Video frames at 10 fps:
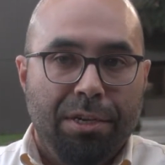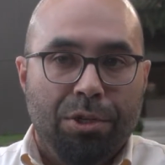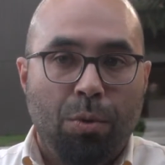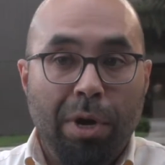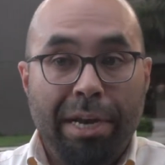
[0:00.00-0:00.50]

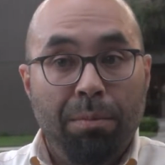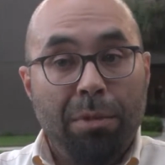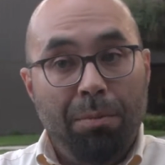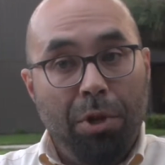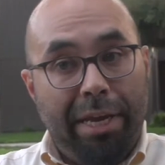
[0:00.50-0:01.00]
So one,
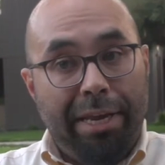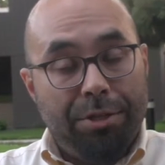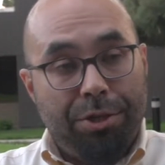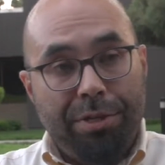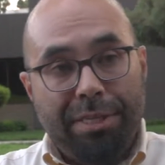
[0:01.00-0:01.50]
I'm looking at
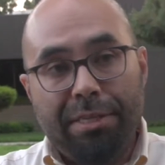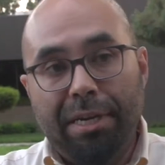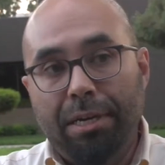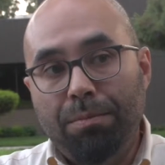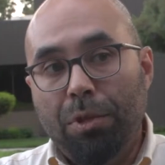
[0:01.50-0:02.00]
students
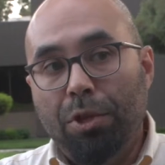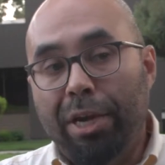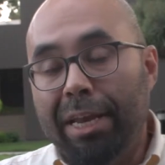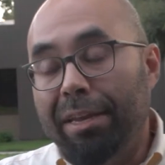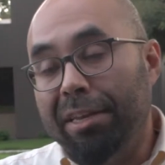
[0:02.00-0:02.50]

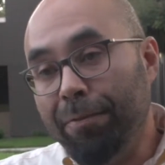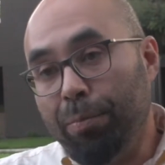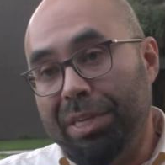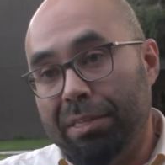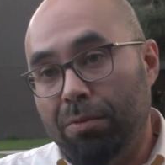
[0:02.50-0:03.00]
looking at different
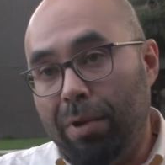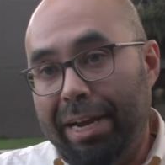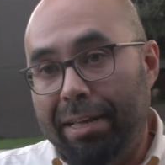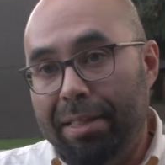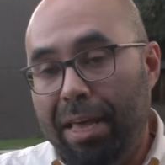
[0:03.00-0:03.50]
pieces of
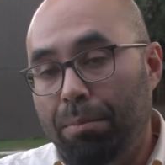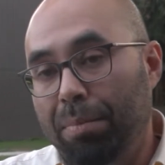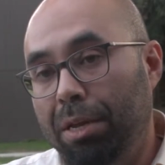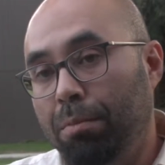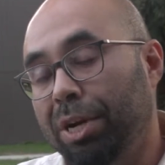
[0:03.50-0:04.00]
writing that
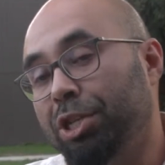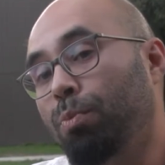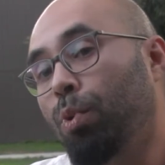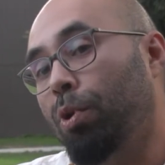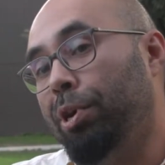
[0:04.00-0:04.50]
mean much
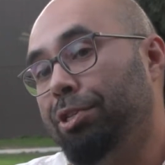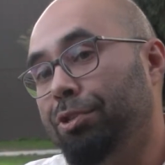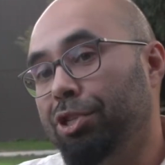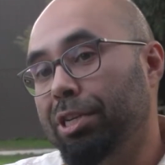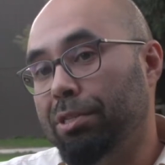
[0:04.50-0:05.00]
more to
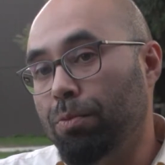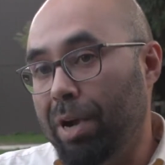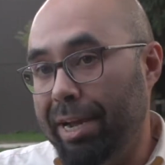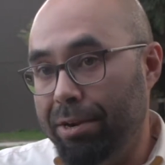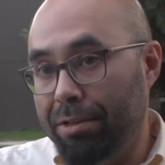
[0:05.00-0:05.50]
just the
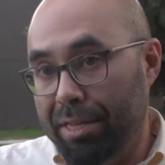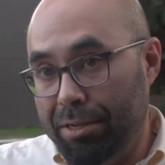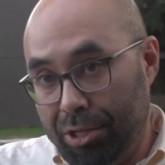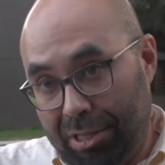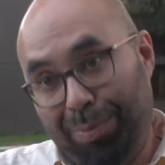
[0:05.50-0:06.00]
writer than
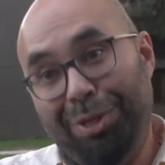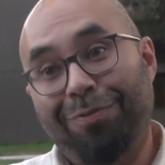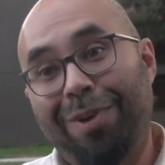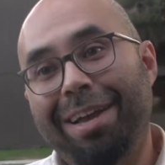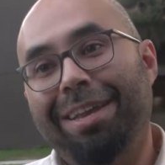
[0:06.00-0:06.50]
just a piece
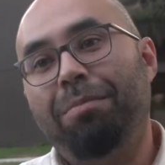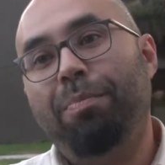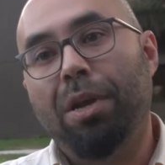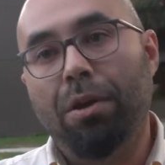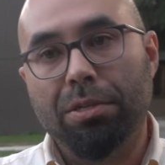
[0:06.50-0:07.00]
of writing,
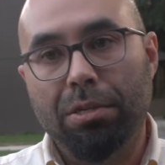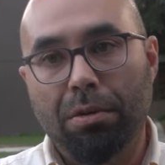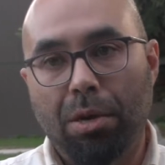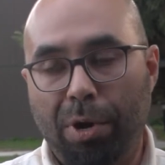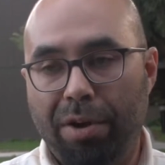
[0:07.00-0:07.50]
but also
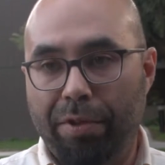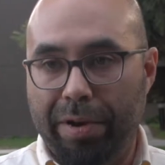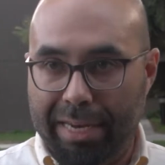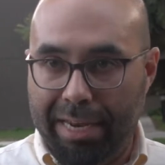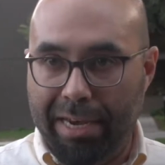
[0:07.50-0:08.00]
a part of their
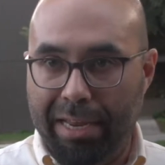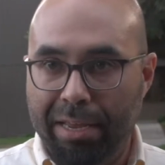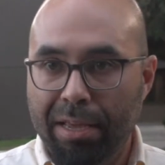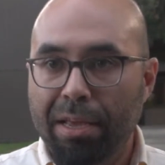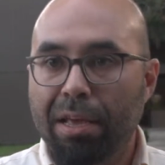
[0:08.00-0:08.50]
identity,
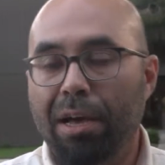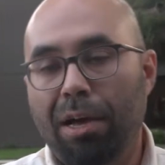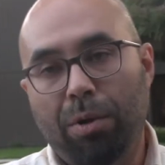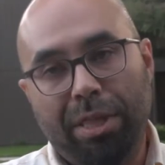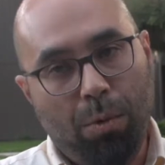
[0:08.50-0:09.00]

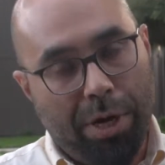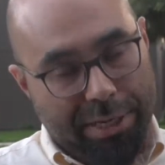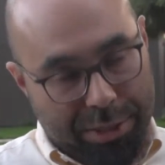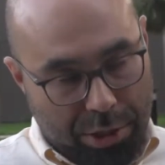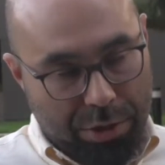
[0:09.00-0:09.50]
what they want to
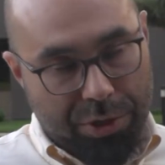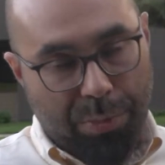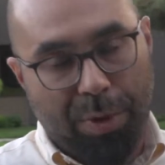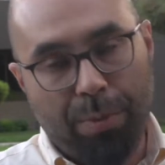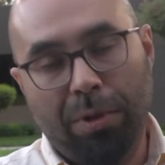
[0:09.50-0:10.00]
disclose to
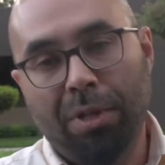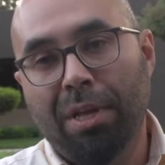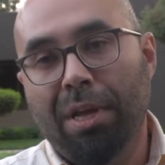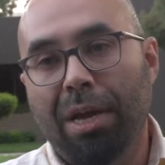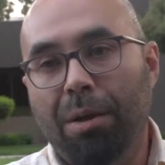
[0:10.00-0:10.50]
people
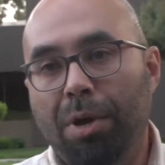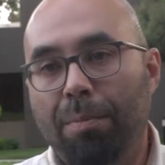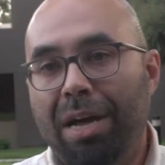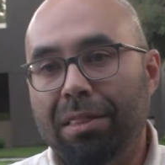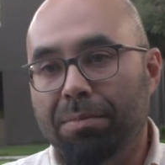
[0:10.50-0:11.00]

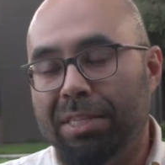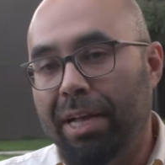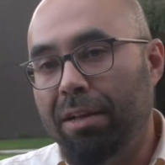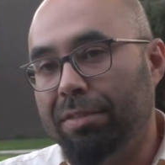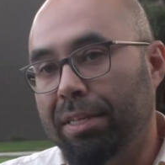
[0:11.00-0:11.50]
about
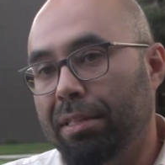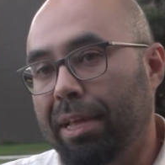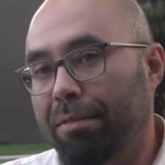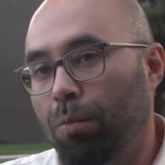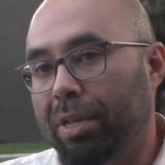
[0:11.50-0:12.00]
themselves
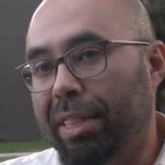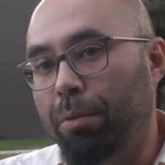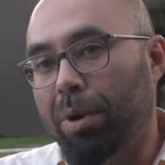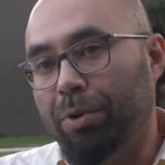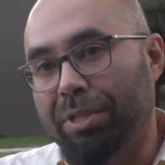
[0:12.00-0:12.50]
and what they
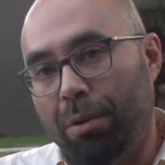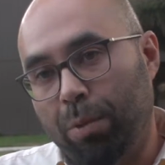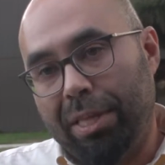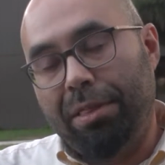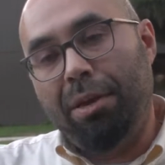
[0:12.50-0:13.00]
represent
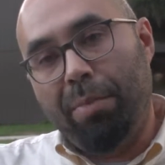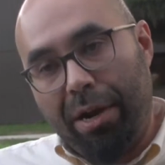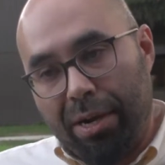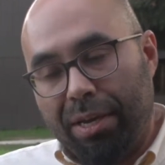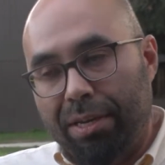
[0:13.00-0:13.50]
within the
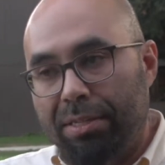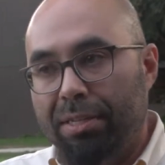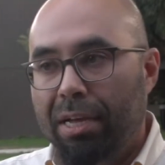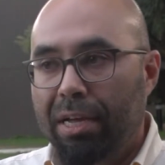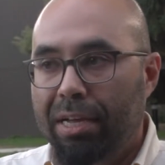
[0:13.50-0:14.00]
Americas,
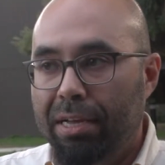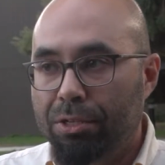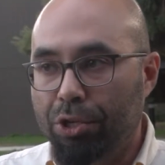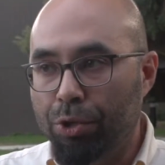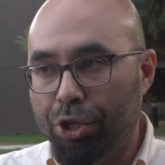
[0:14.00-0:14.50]

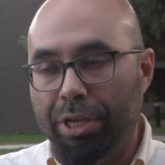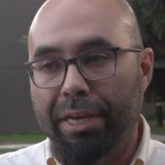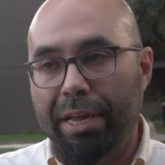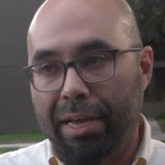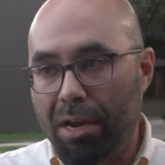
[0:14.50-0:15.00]
socially
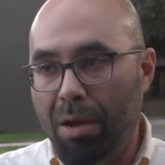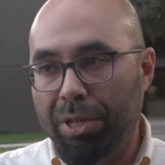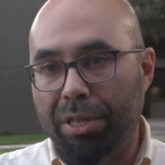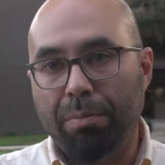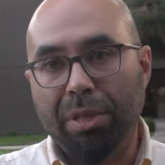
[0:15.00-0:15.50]
and
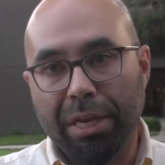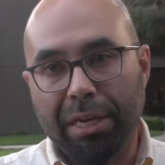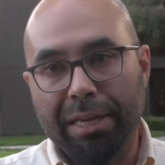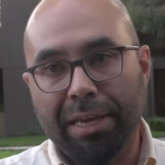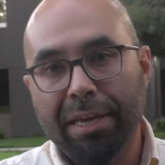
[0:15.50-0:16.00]
economically and
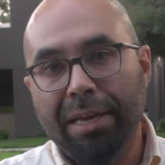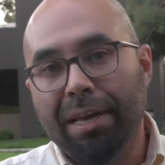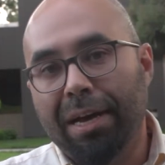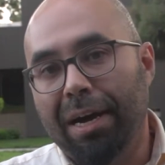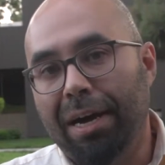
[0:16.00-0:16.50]
politically.
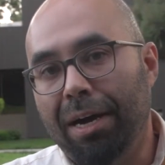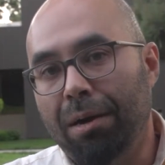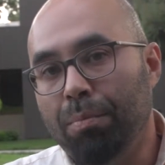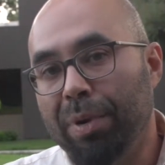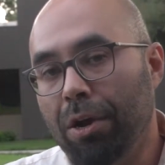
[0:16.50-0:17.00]

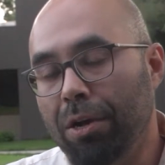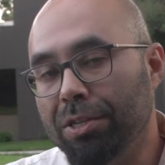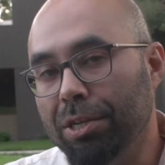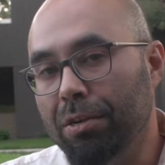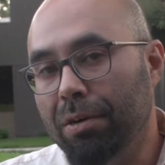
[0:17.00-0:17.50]
But
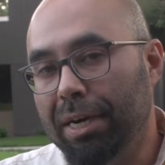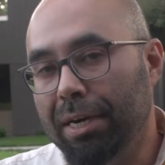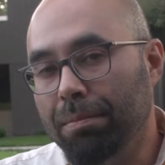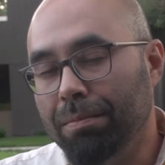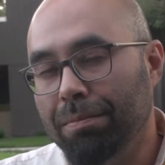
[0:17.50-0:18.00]
also,
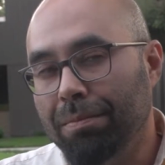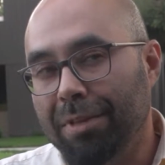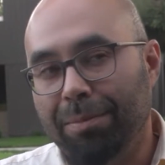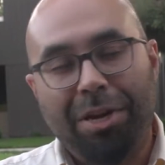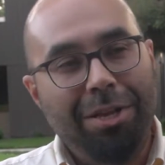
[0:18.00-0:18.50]
I'm
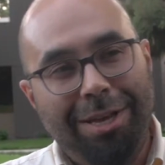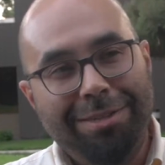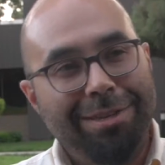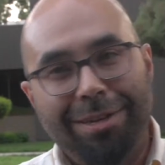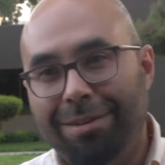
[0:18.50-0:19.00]
kind of
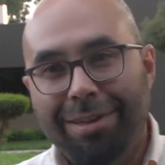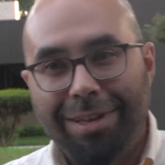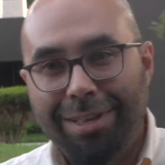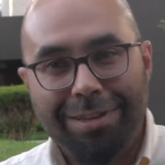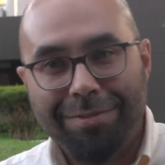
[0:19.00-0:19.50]
lost there. I
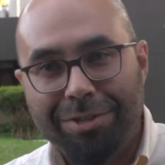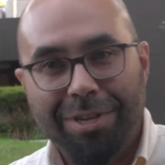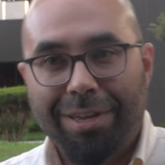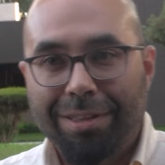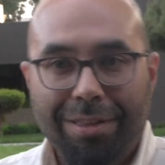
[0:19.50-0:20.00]
got lost for a
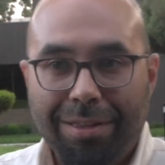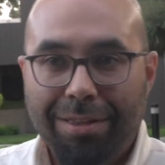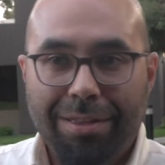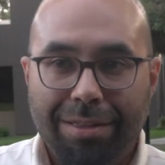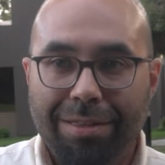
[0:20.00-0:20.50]
second.
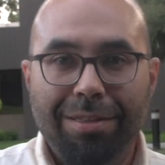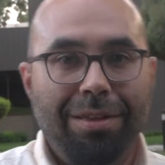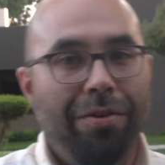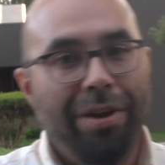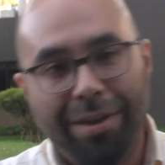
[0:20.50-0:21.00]
Yeah.
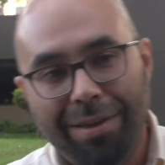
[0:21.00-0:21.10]
Okay.